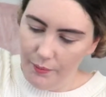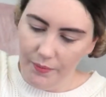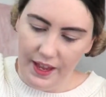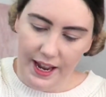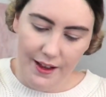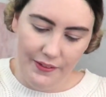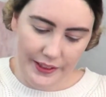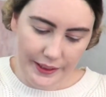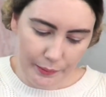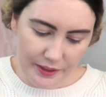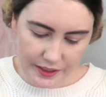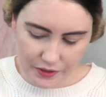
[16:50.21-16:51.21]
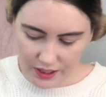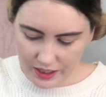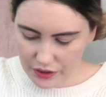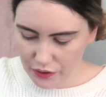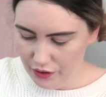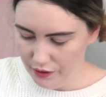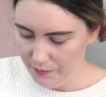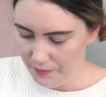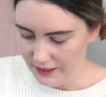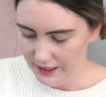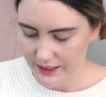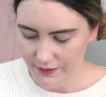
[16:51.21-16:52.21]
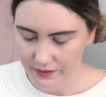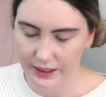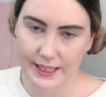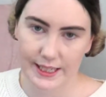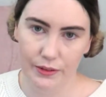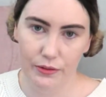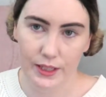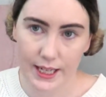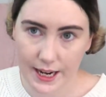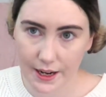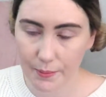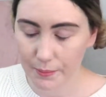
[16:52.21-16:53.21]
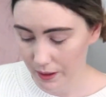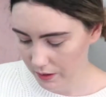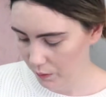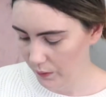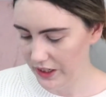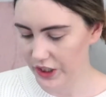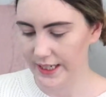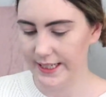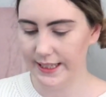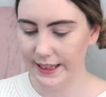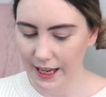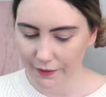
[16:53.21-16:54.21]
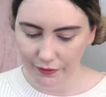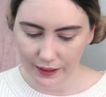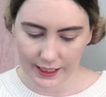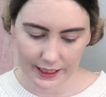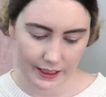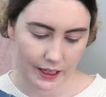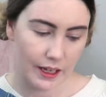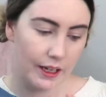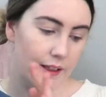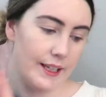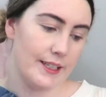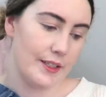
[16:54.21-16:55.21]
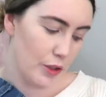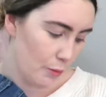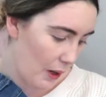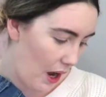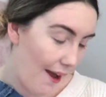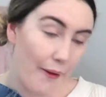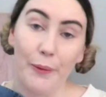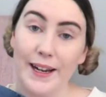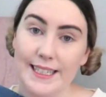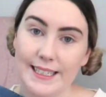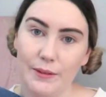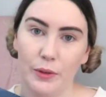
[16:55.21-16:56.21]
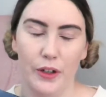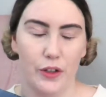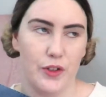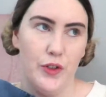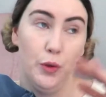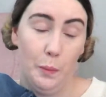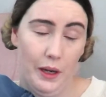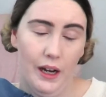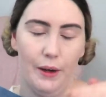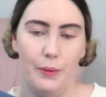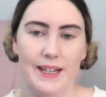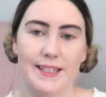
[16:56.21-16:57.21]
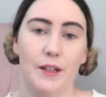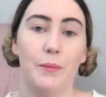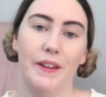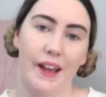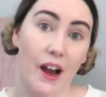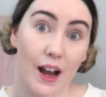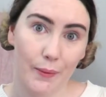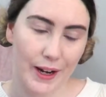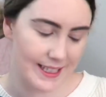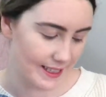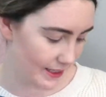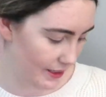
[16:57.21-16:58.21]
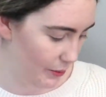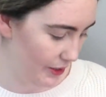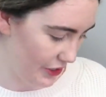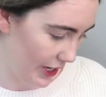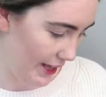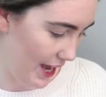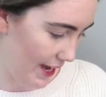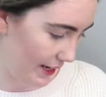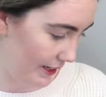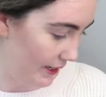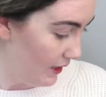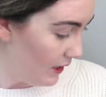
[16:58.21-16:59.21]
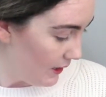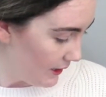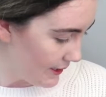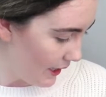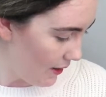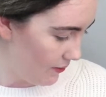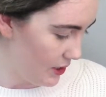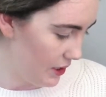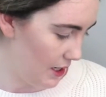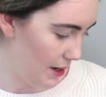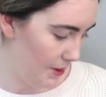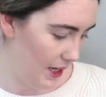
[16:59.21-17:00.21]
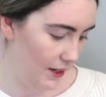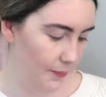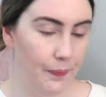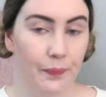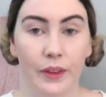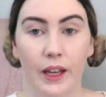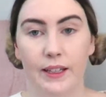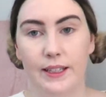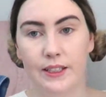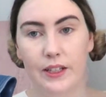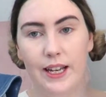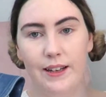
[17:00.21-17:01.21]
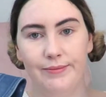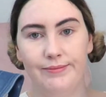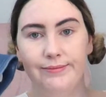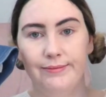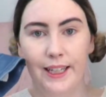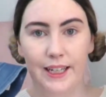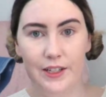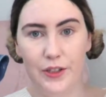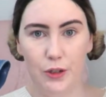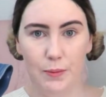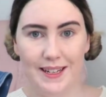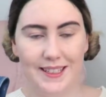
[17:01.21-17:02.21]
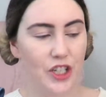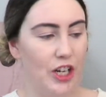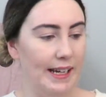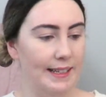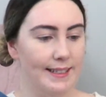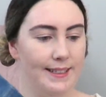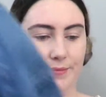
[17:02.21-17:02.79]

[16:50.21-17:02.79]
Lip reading: They have a little bit of stretch to them, but they're definitely still denim, which is lovely. They're super high waist, well, not super high waisted, but they're high waisted, which I like because it covers your tummy. So yeah, 2 pairs of jeans.